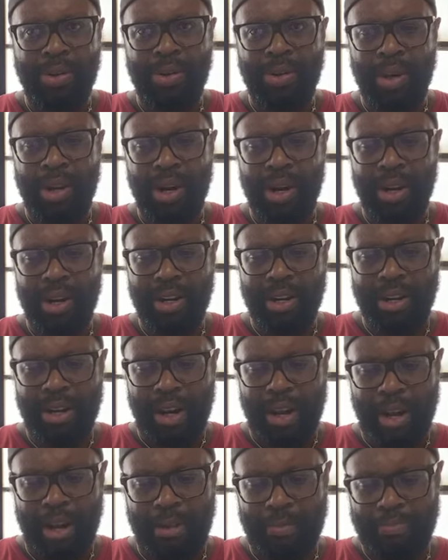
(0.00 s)
or
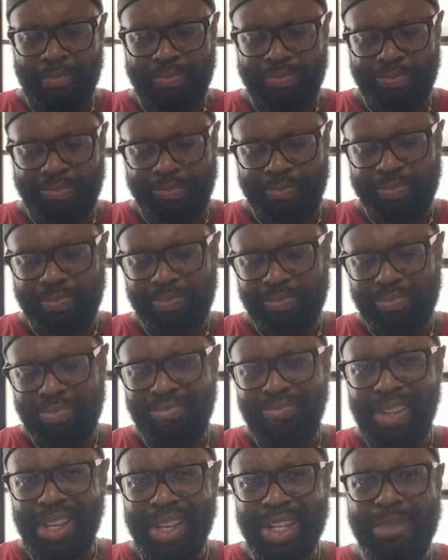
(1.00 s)

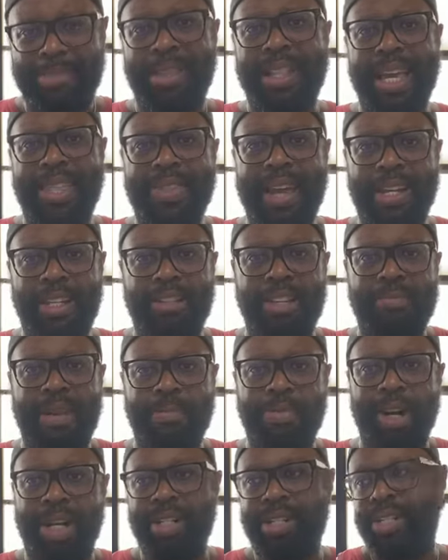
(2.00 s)
something like that to clean my
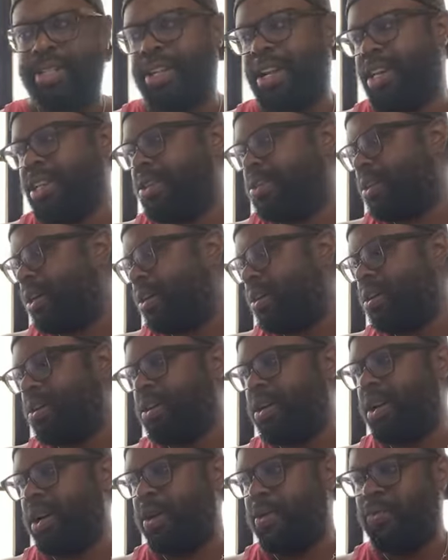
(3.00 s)
brushes, then I use a
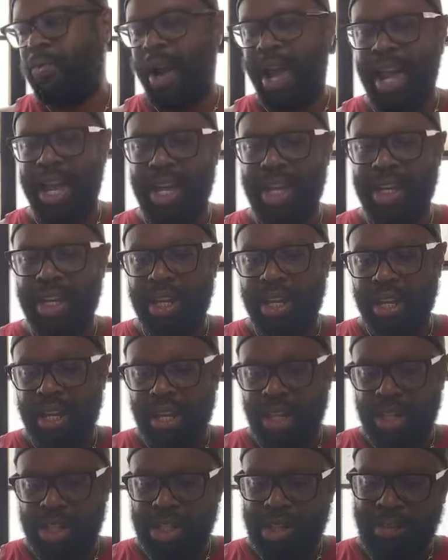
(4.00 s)
rag
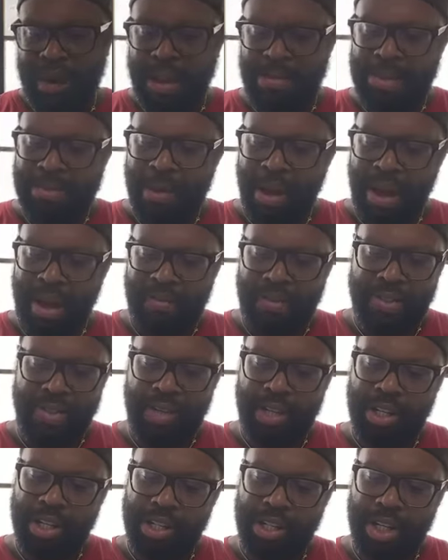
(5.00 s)
to wipe them off, and
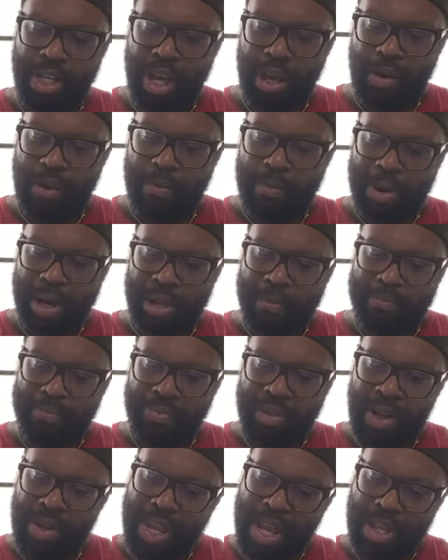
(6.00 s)
they're good to go. But,
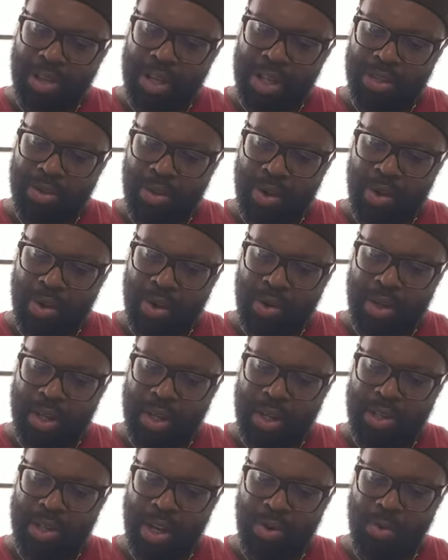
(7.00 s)
oh yeah, it cleans oil,
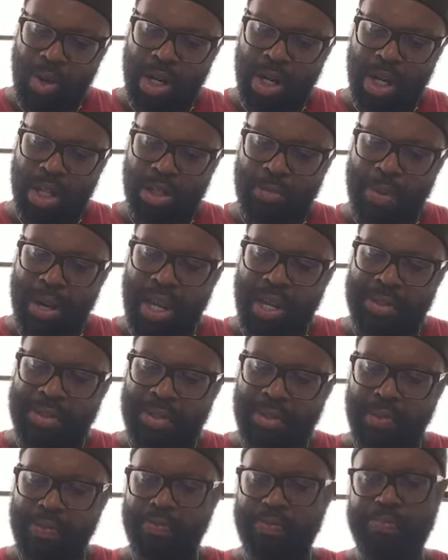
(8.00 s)
acrylics, and watercolor
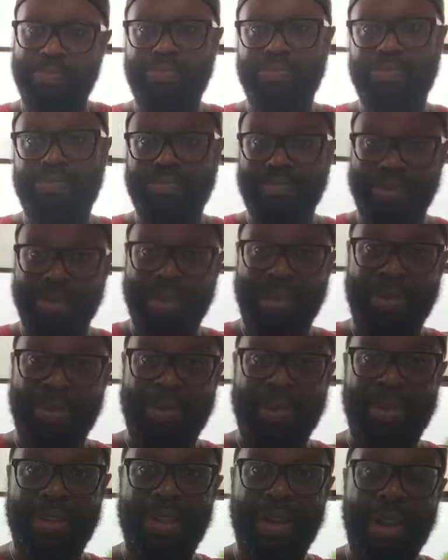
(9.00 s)
paints. So
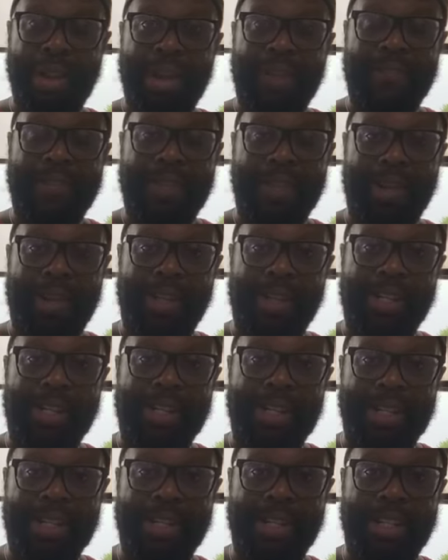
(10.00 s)
if you're an
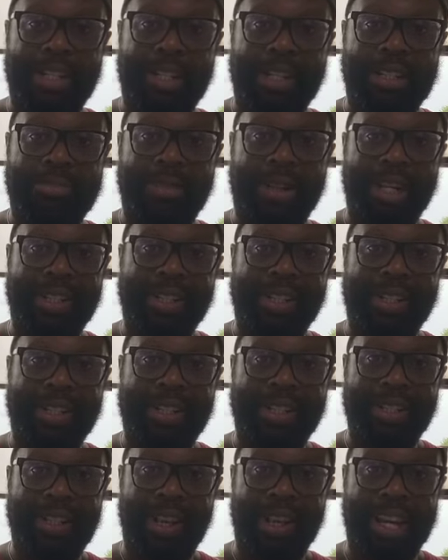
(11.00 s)
artist and you need to clean your
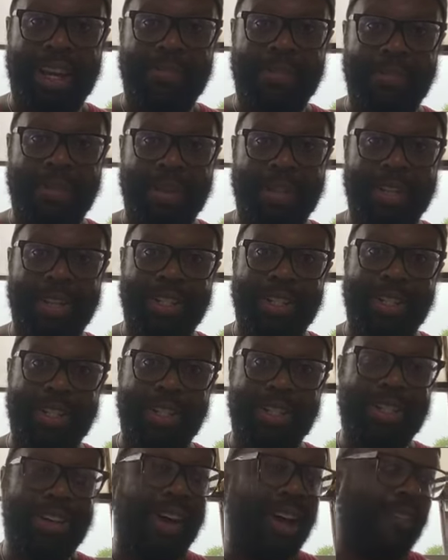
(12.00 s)
brushes and keep them conditioned
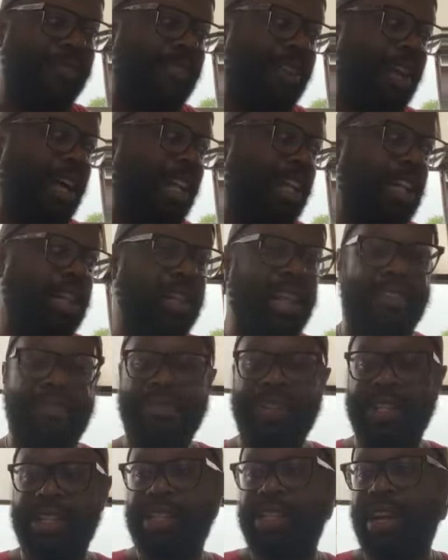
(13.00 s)
and soft, love
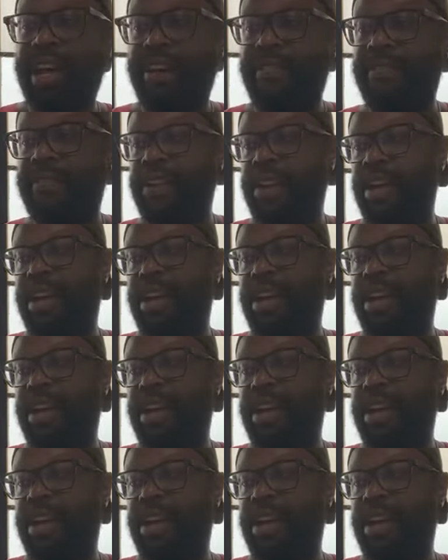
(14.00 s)
this stuff.